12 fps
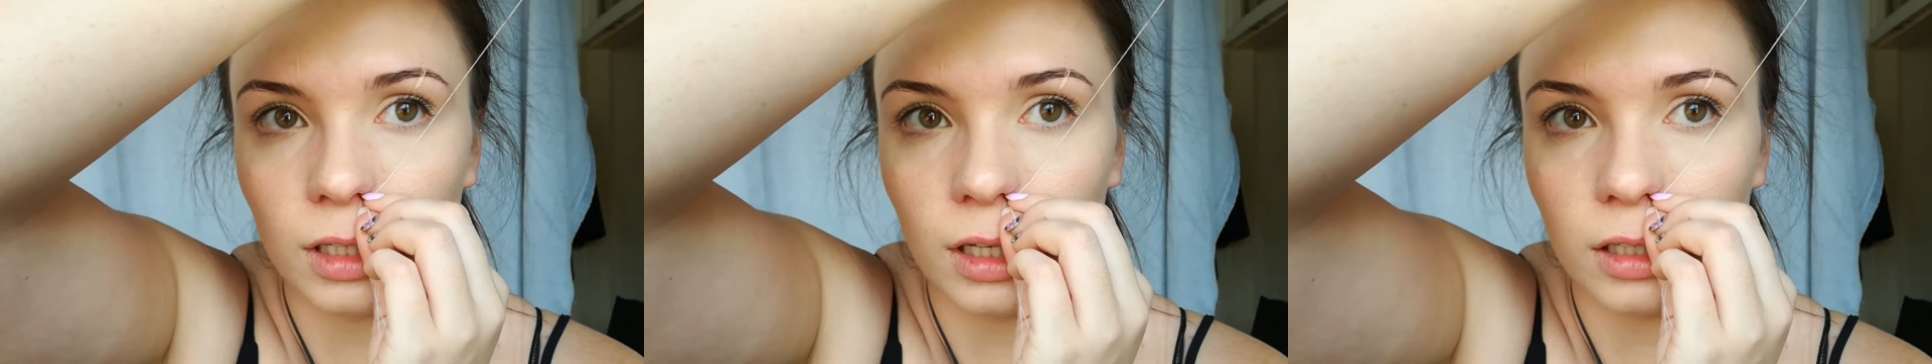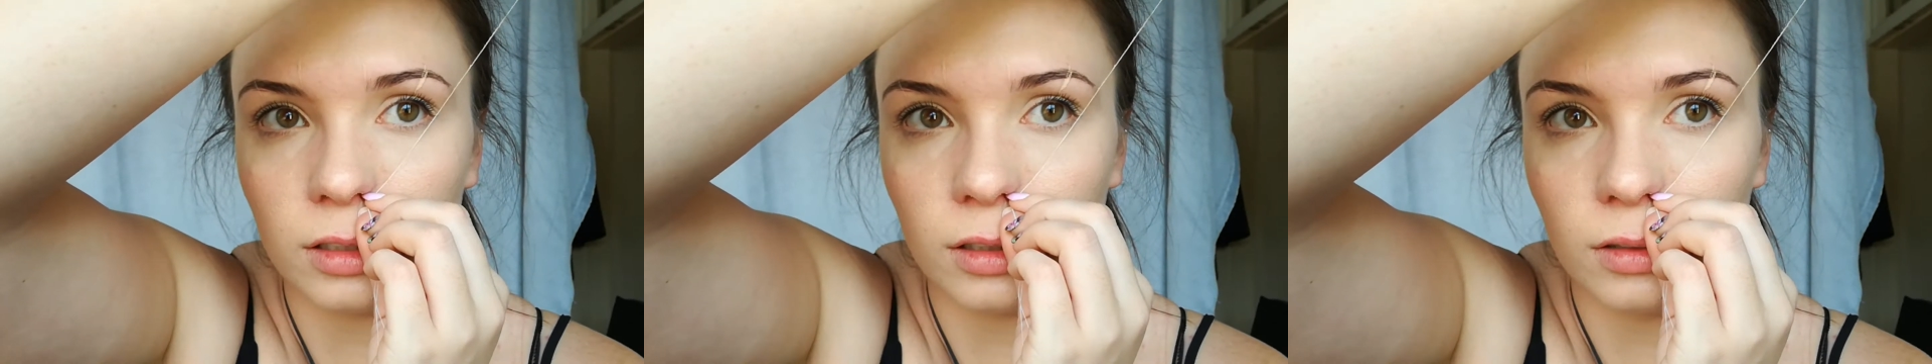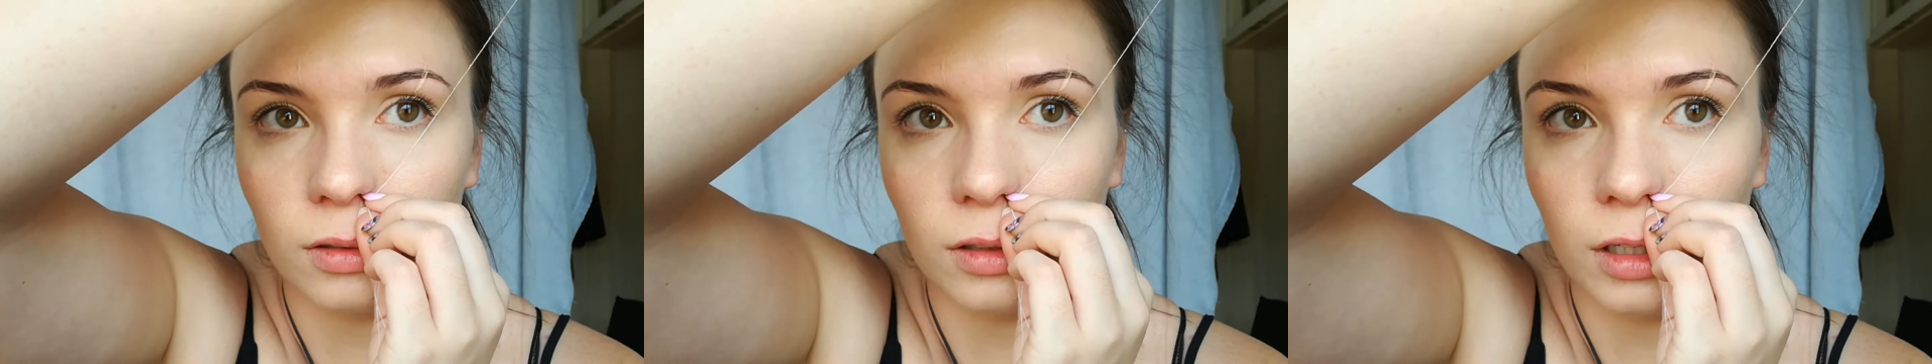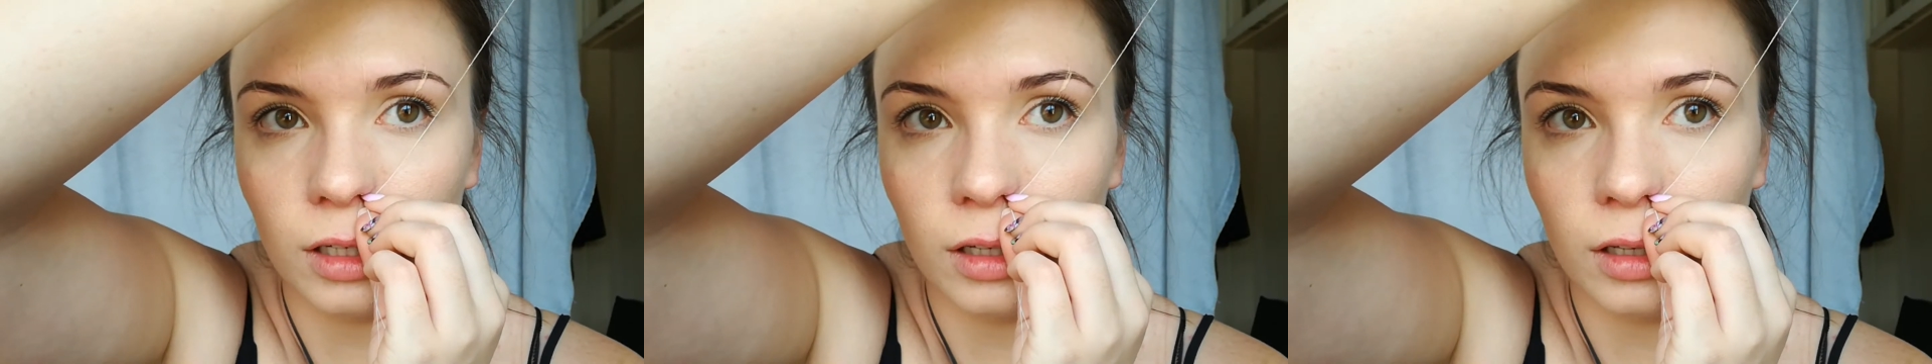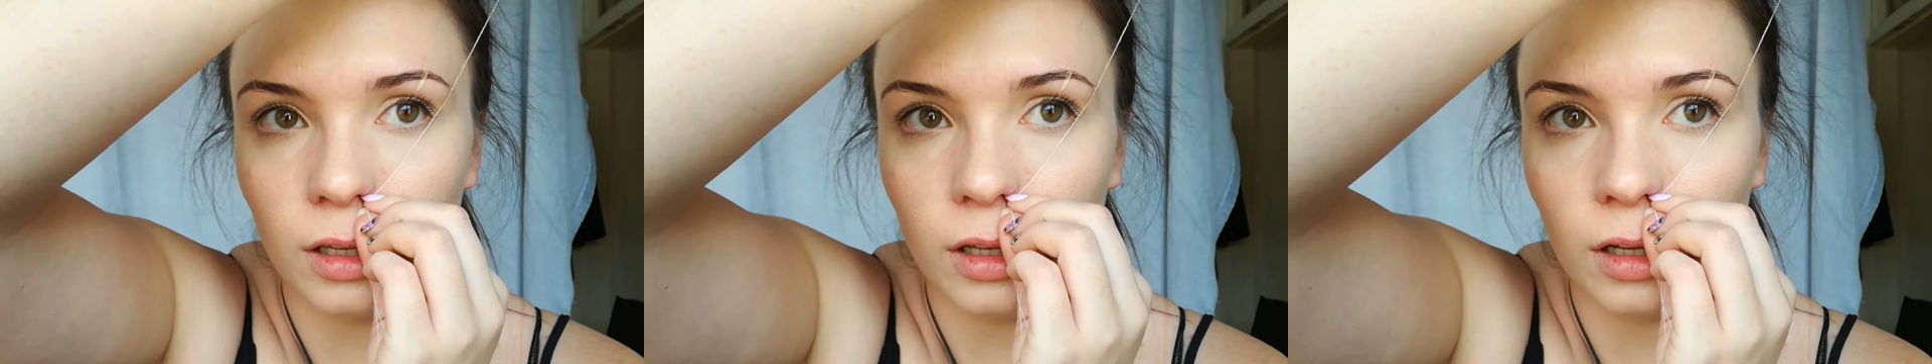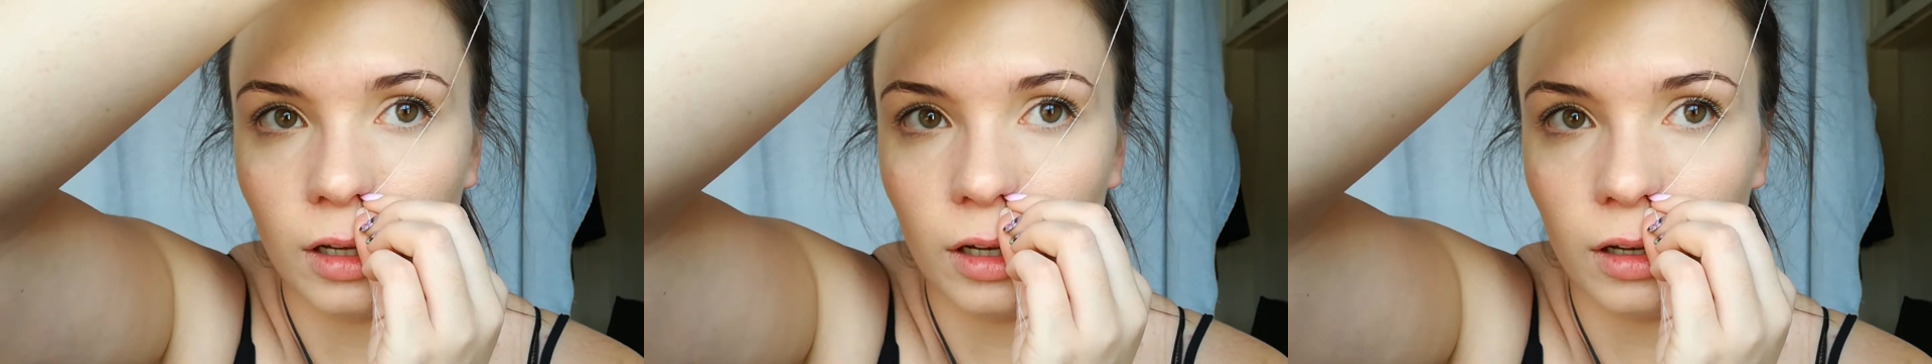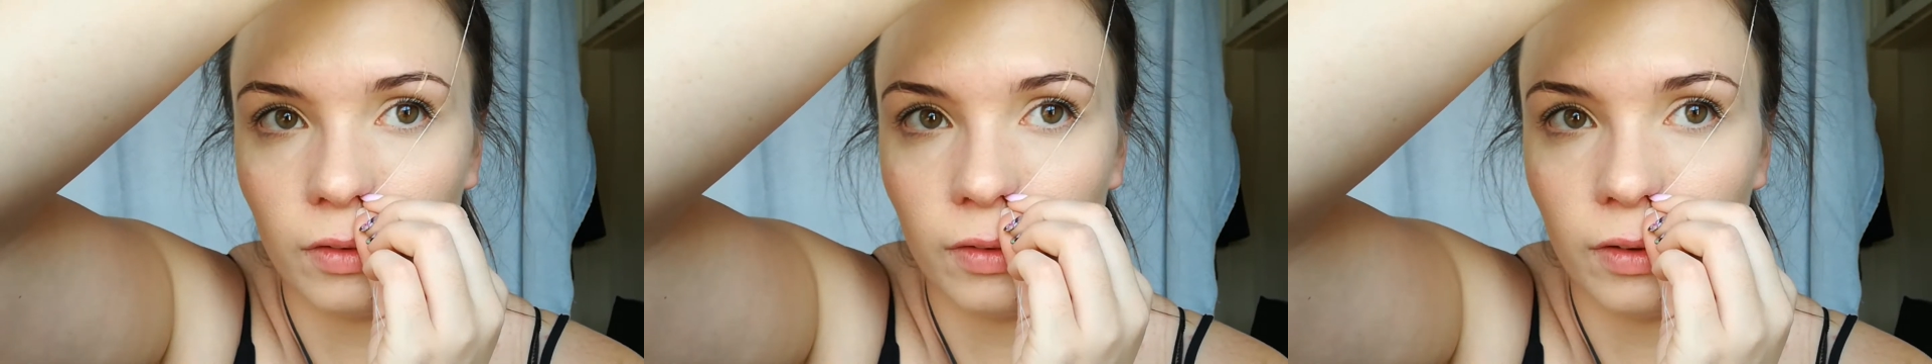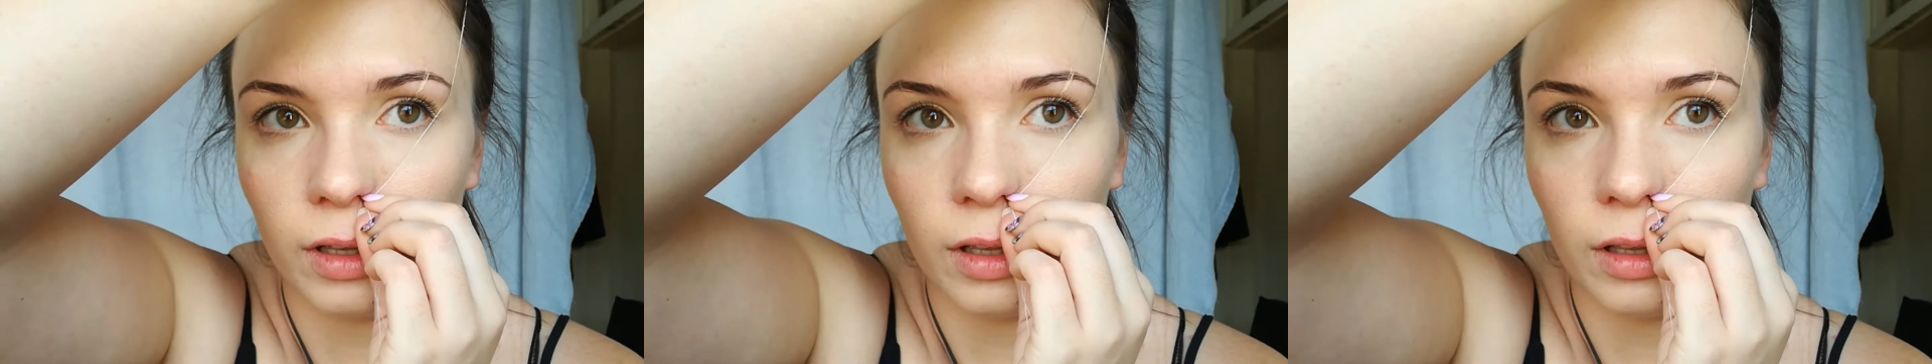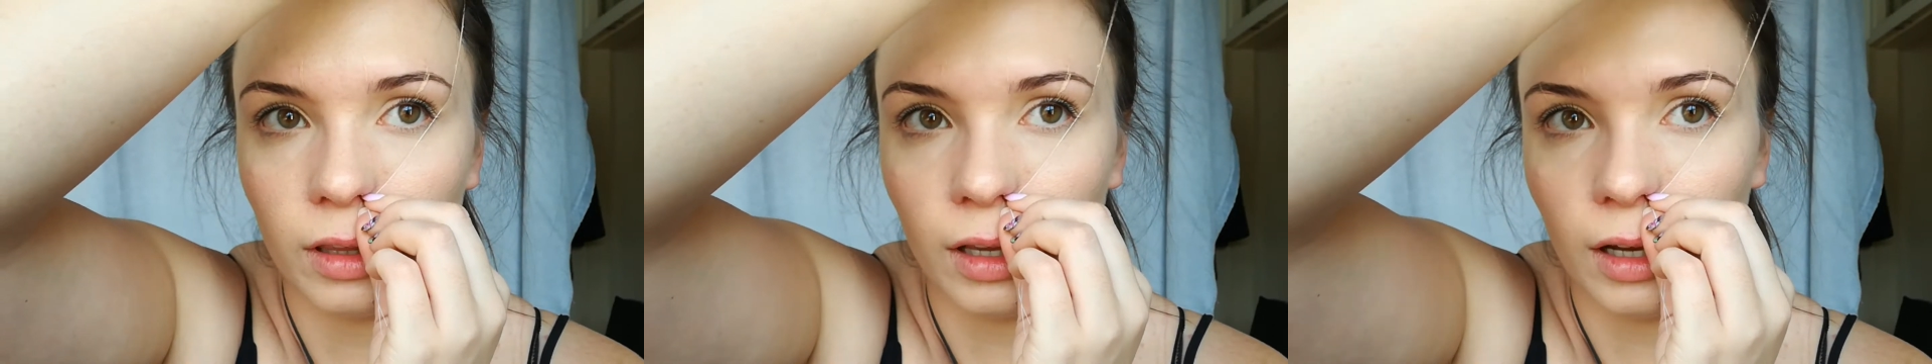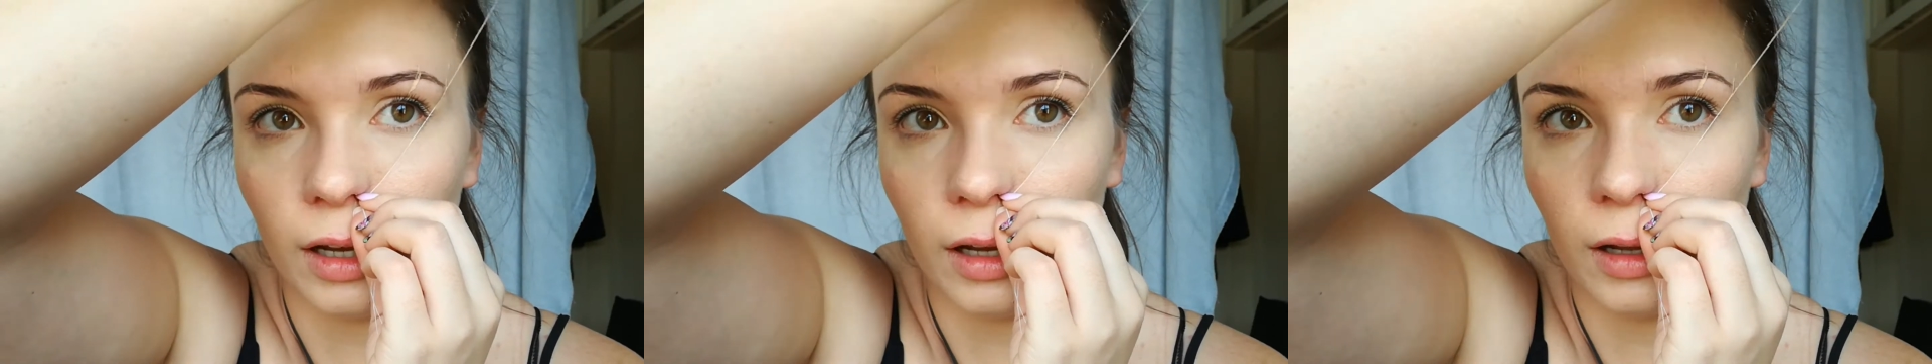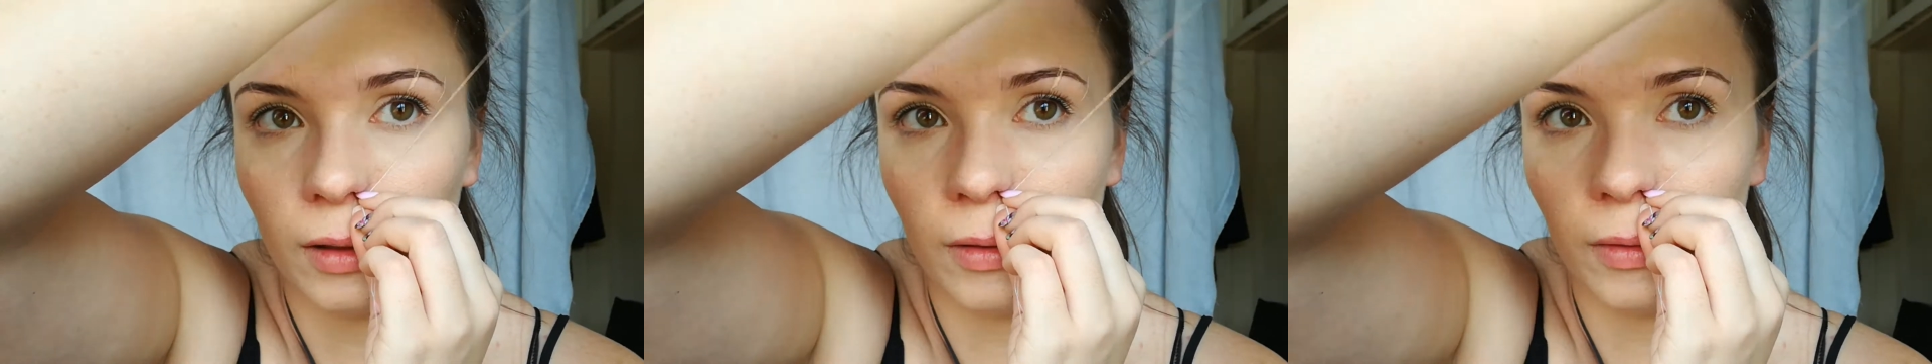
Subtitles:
outer corner of the eye.